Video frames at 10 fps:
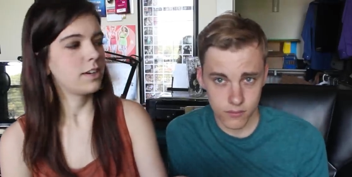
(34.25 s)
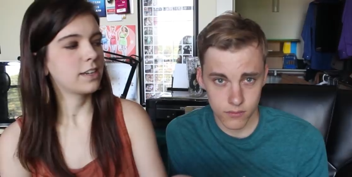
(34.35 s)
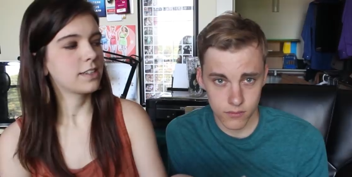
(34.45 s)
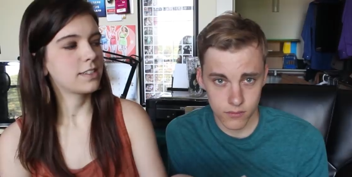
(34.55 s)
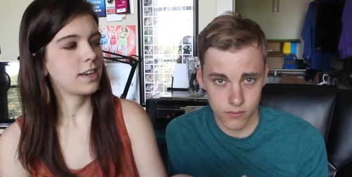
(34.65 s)

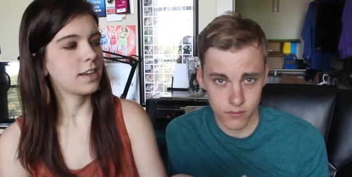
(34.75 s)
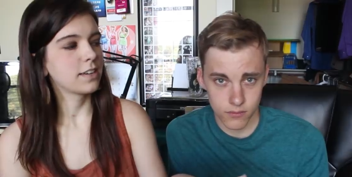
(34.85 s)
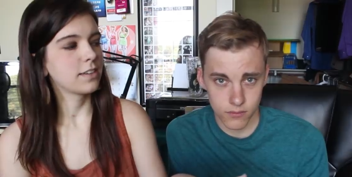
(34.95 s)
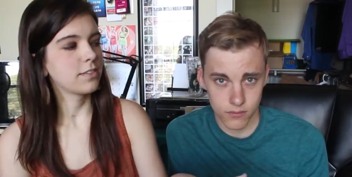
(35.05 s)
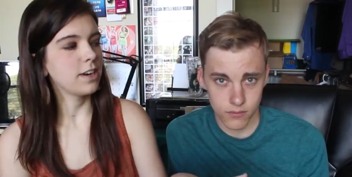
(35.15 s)
Speaker 1: already gonna
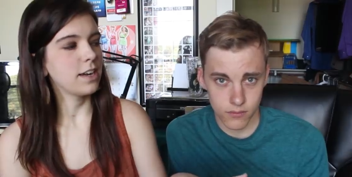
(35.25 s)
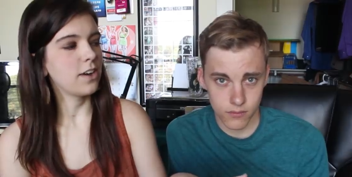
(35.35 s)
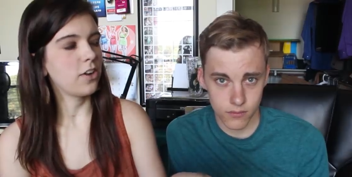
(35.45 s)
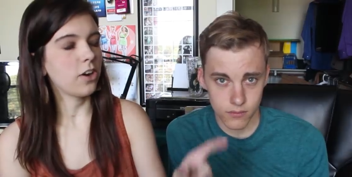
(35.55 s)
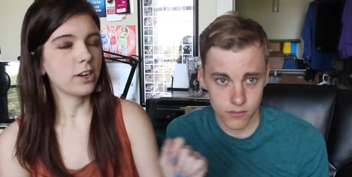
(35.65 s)
say right
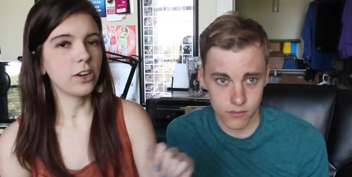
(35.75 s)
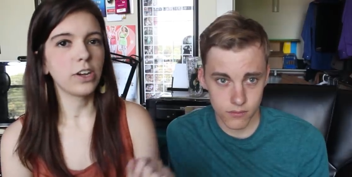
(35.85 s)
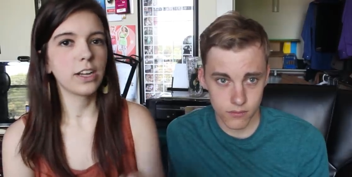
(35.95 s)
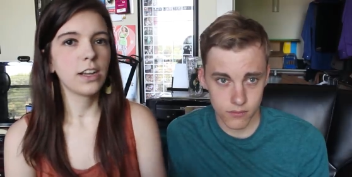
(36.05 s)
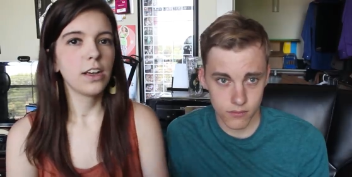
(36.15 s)
now? I already
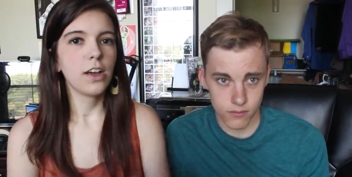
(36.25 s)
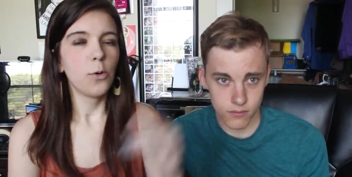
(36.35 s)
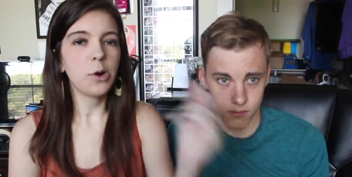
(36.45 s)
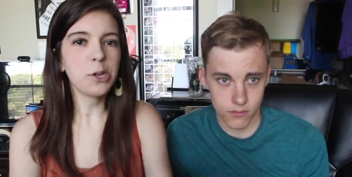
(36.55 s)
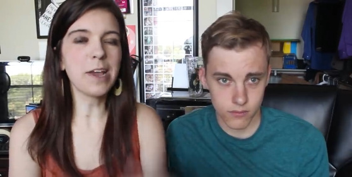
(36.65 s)
know it.
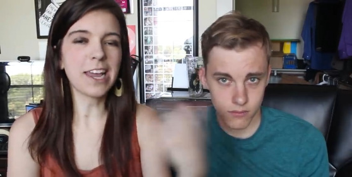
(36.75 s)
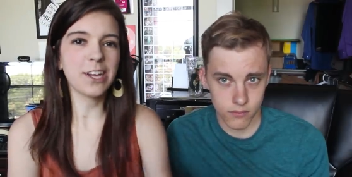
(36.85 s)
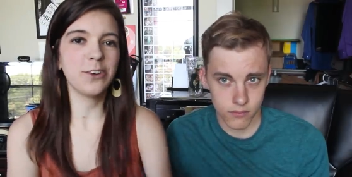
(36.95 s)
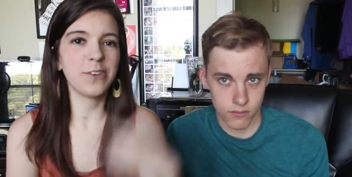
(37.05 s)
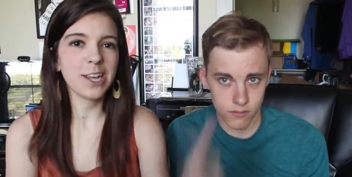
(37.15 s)
When are you
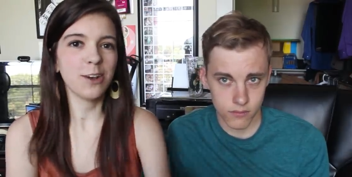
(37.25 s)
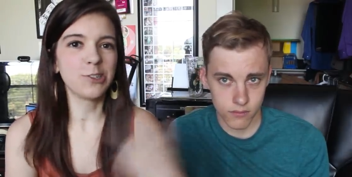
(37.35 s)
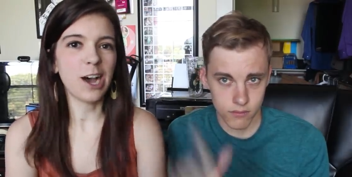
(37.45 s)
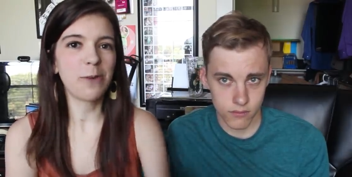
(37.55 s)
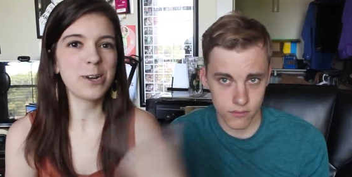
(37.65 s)
making a new
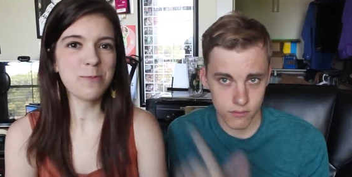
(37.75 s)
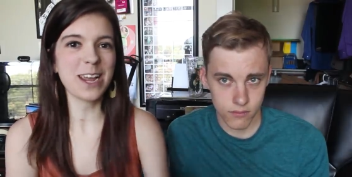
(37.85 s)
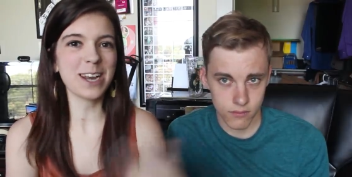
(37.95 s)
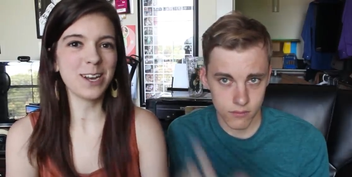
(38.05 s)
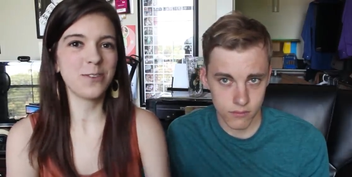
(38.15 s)
video, Jon? When are you
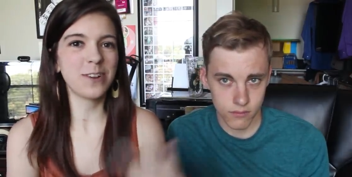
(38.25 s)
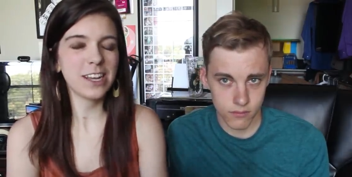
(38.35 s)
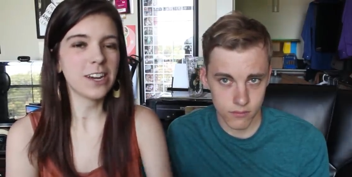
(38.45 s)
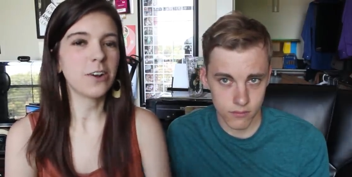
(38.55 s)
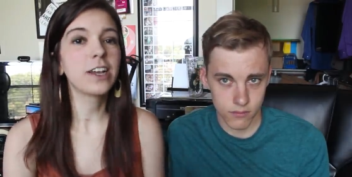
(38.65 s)
making a new
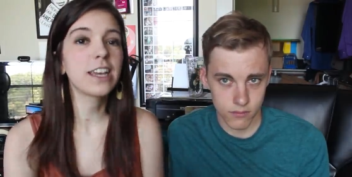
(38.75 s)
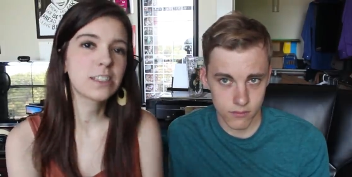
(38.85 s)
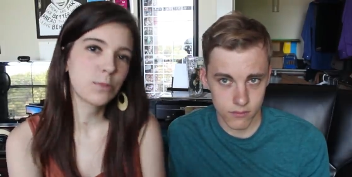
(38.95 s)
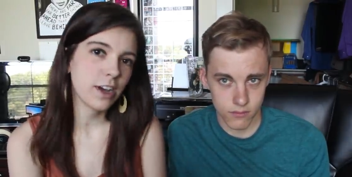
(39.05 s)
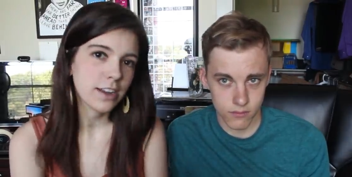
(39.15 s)
video?
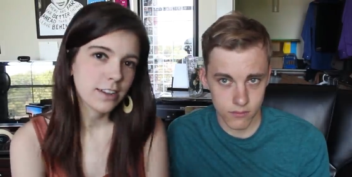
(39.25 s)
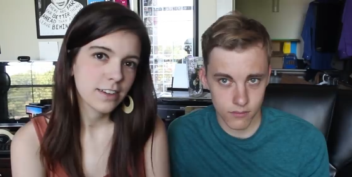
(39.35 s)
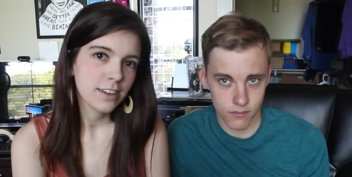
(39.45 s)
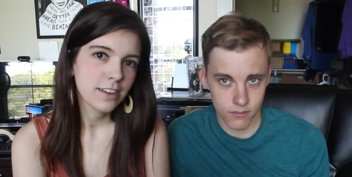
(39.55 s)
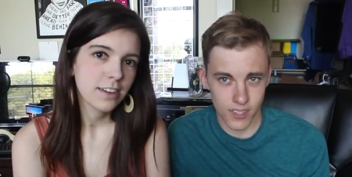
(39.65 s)
Guess what?
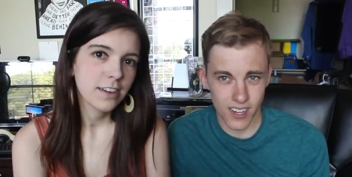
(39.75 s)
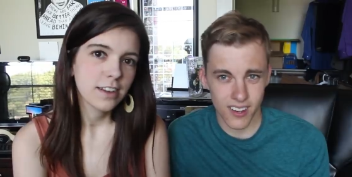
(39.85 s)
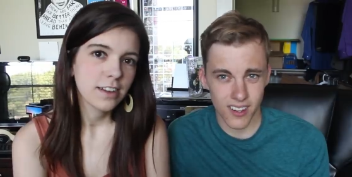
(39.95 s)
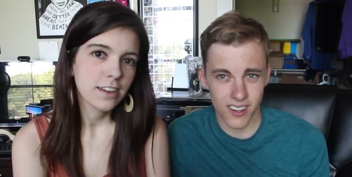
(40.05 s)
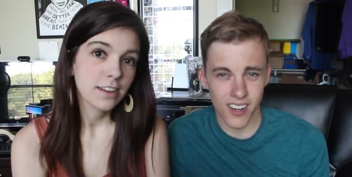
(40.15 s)

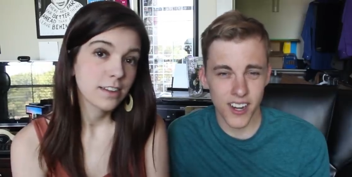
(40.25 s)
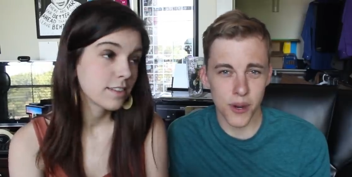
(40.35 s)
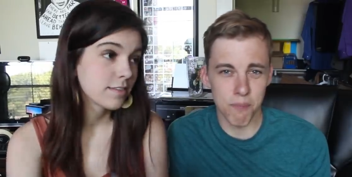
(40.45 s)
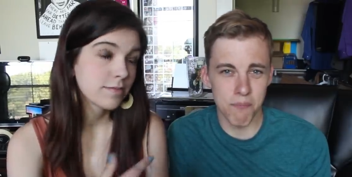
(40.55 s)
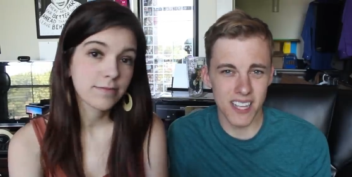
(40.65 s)
Speaker 2: None of
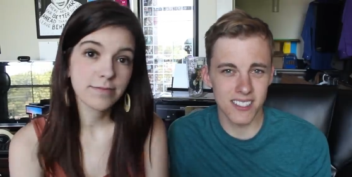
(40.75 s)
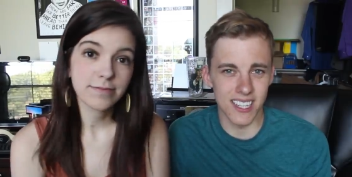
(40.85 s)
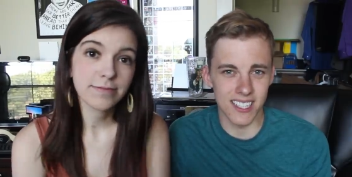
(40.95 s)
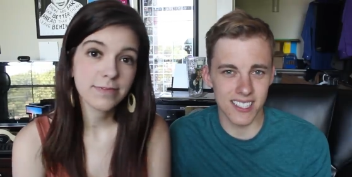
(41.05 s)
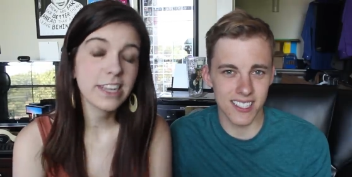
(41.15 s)
your
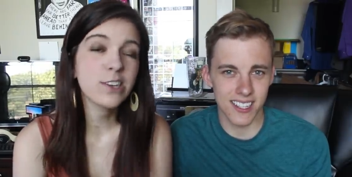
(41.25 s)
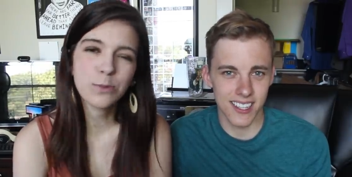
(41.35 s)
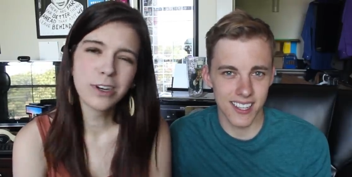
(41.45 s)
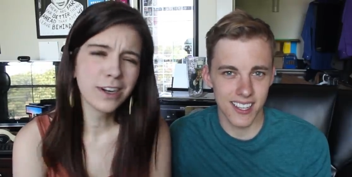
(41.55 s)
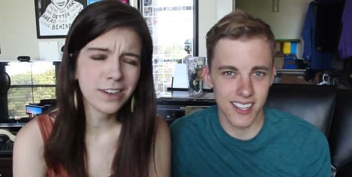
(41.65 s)
business.
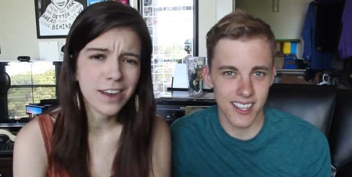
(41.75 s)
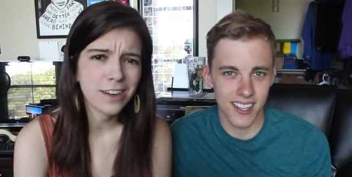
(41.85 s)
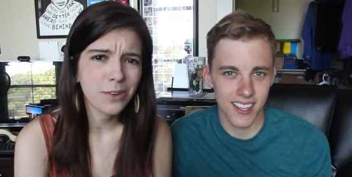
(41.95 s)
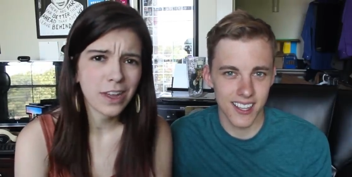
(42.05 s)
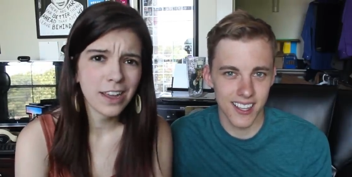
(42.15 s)
Speaker 1: He's working on
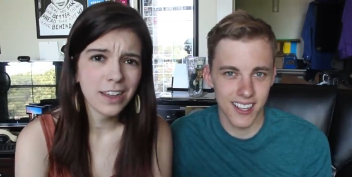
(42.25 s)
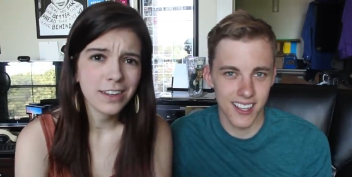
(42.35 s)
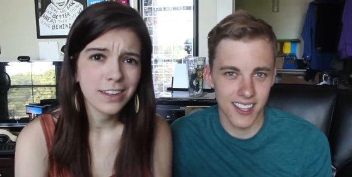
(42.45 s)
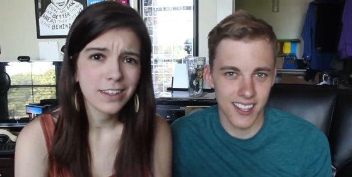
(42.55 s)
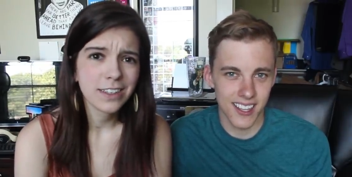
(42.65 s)
it, okay?
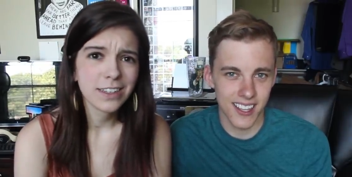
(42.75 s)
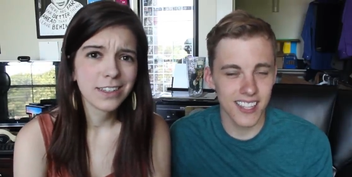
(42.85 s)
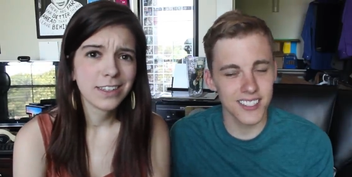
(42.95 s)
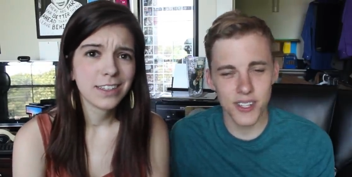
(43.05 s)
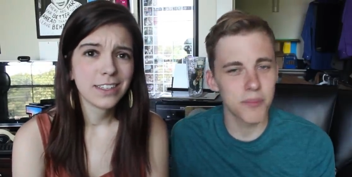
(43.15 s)

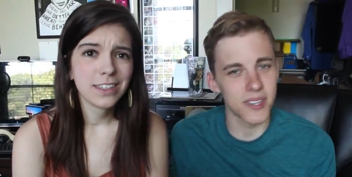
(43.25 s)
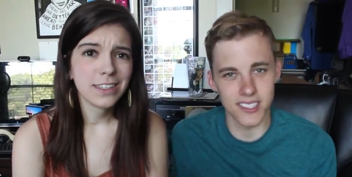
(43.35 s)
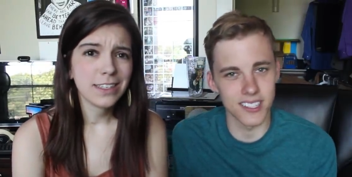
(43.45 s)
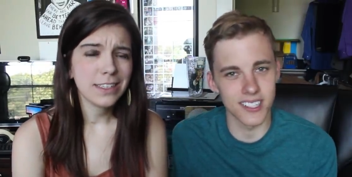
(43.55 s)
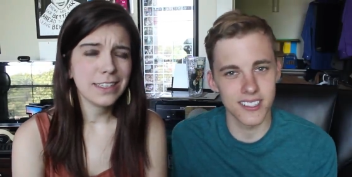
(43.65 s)
Speaker 2: It's your
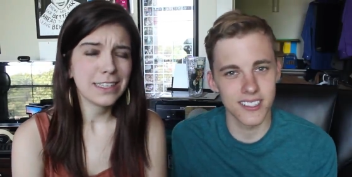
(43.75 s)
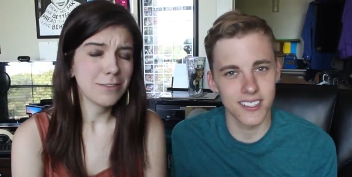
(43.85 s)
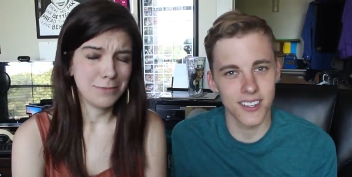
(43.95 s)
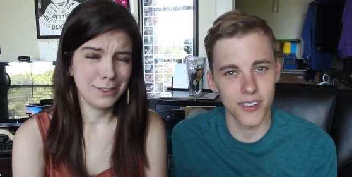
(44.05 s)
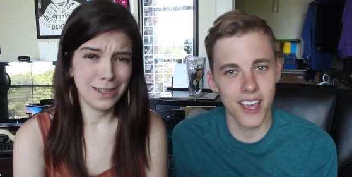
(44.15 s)
business.
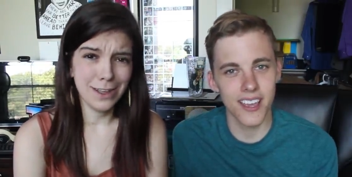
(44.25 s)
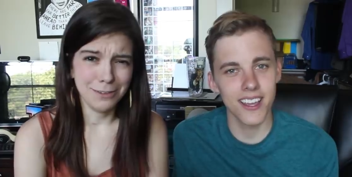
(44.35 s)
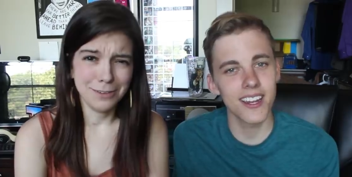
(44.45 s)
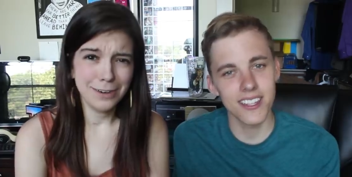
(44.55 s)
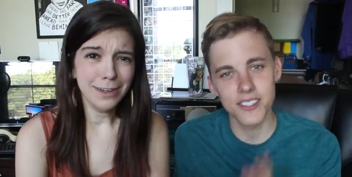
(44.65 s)
okay,
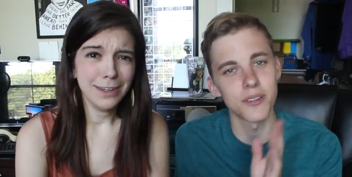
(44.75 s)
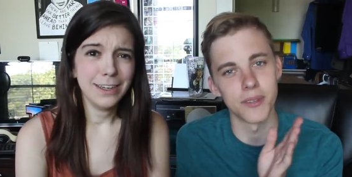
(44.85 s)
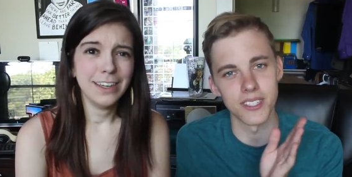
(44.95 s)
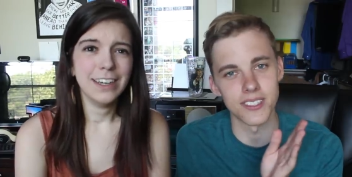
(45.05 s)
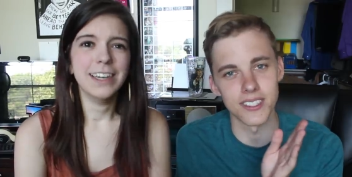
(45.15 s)
it is your
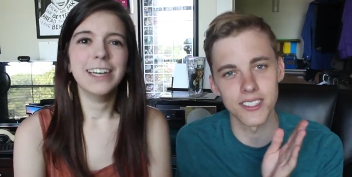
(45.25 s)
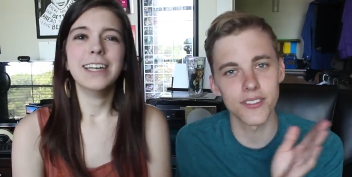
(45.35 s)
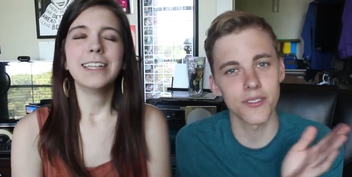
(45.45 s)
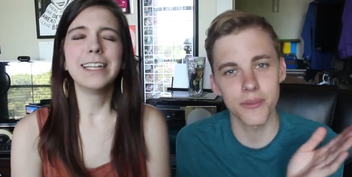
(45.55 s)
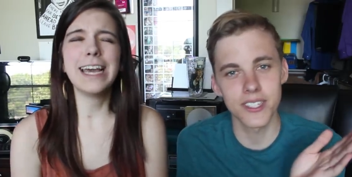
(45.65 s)
business.
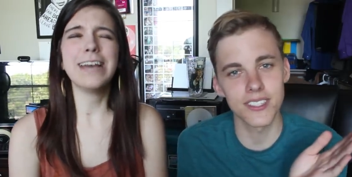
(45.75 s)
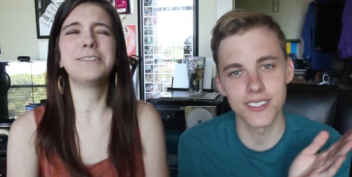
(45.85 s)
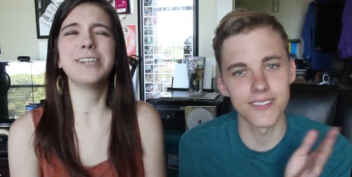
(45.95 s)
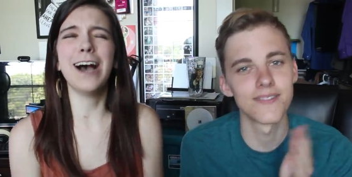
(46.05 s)
You're the Leave reason.